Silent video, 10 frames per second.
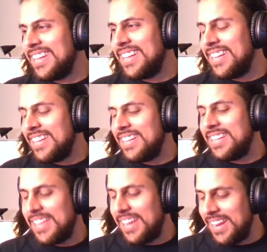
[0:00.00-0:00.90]

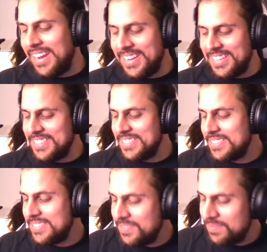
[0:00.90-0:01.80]

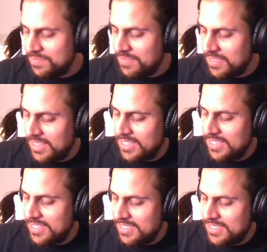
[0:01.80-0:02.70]

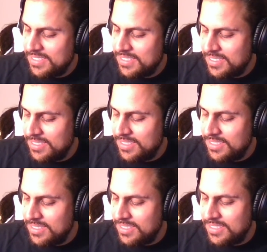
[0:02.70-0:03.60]

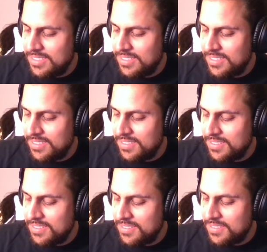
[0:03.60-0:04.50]

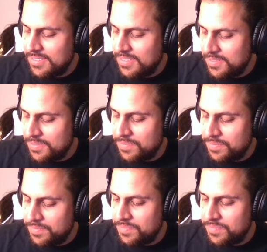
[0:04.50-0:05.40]
No words are spoken by the person on screen.